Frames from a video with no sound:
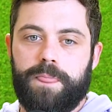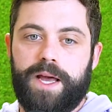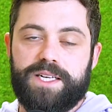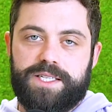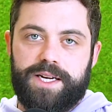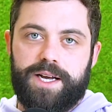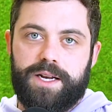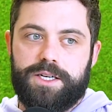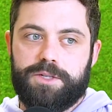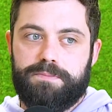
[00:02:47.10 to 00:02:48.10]

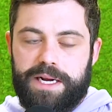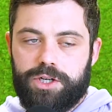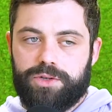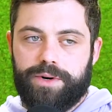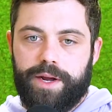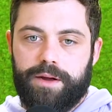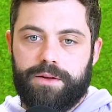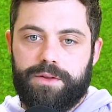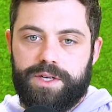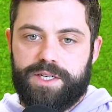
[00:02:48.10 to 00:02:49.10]
SDNN is
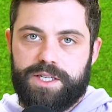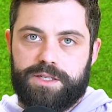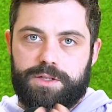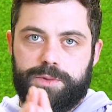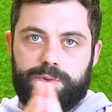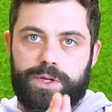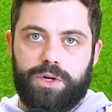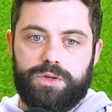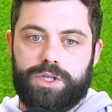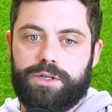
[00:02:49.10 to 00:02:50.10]
measuring the distance between
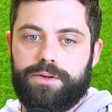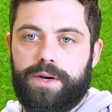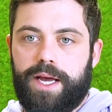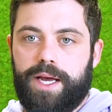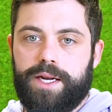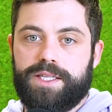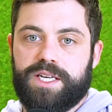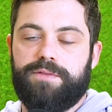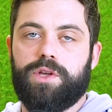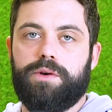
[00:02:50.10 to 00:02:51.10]
those two, and it's
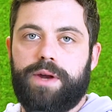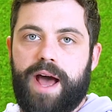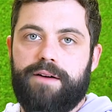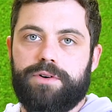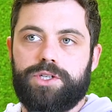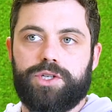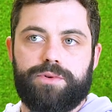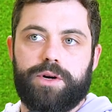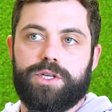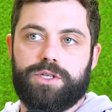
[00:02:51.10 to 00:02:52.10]
giving you an average
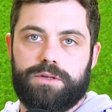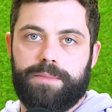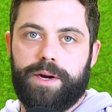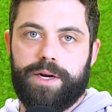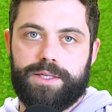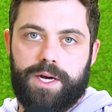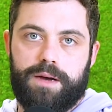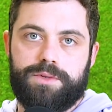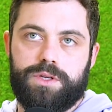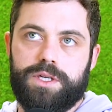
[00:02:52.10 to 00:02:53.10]
throughout a certain period of
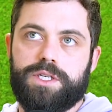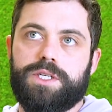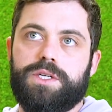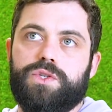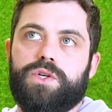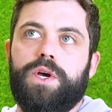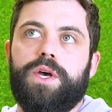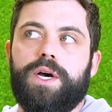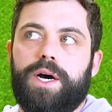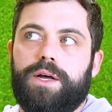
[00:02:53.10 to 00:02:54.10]
time. So this is
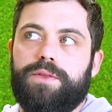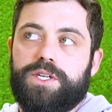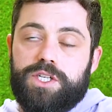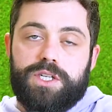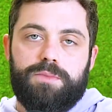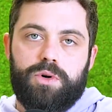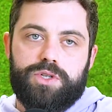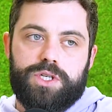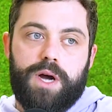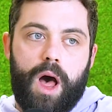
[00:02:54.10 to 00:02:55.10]
the
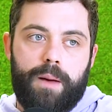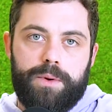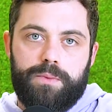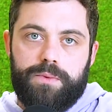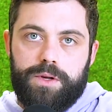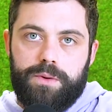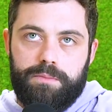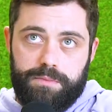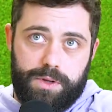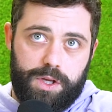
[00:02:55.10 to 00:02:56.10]
most common
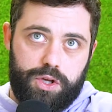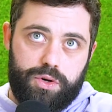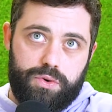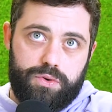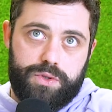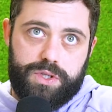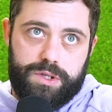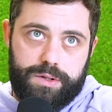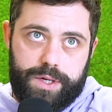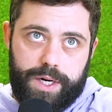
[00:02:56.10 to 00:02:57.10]

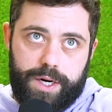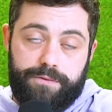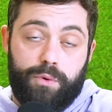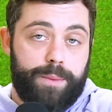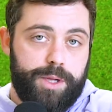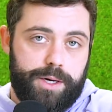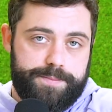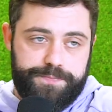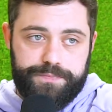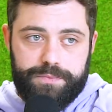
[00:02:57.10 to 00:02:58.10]
used formula
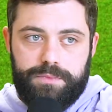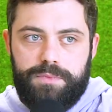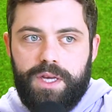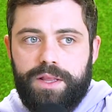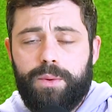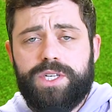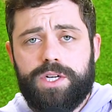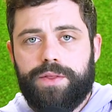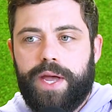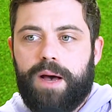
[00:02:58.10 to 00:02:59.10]
that we
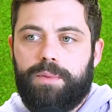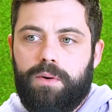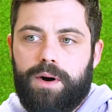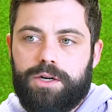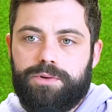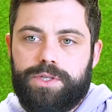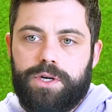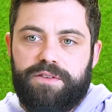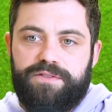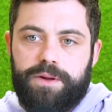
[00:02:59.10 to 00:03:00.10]
see on the Apple Watch, we see
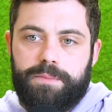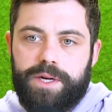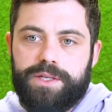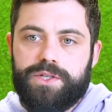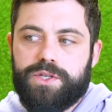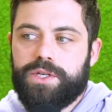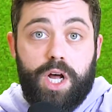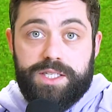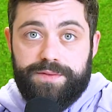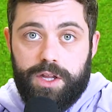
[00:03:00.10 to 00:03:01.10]
on Fitbits,
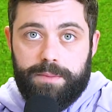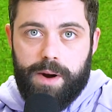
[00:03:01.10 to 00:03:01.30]
lots of other